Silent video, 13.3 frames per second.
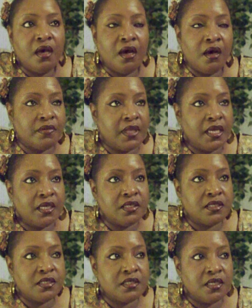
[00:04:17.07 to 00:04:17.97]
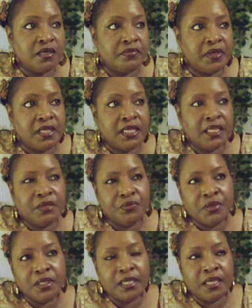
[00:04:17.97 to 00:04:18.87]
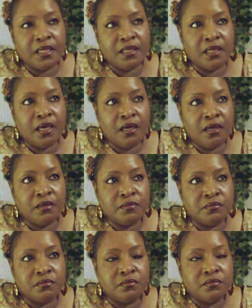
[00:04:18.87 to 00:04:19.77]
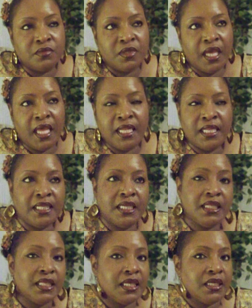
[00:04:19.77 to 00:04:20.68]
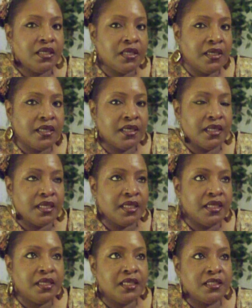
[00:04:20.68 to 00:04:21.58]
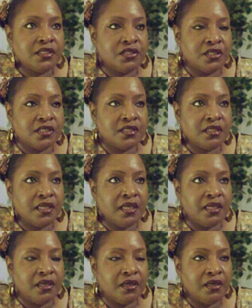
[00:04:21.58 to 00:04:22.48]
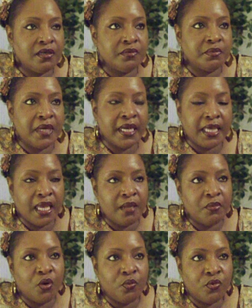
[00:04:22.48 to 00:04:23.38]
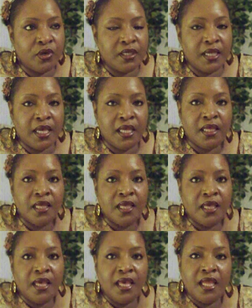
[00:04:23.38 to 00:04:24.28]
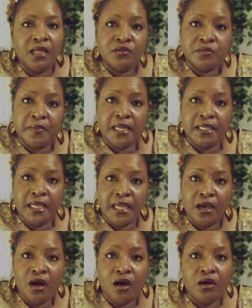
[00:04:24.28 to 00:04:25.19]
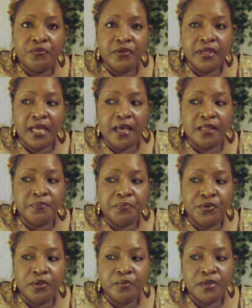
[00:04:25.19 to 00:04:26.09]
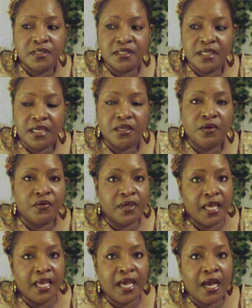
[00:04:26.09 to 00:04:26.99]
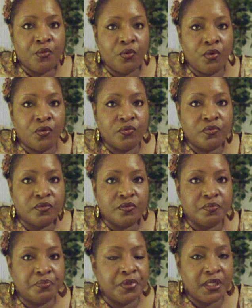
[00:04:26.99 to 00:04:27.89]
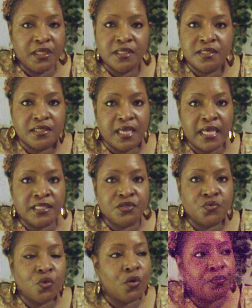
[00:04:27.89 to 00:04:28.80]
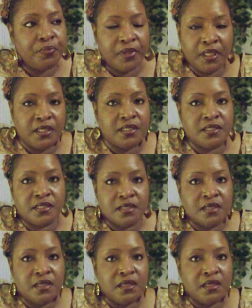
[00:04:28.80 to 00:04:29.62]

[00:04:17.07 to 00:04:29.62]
All that good stuff, and it didn't really get and it didn't get ugly. It's just that I came home one day, and it was my day off, and I pretty much said, okay, I want peace. I just want peace,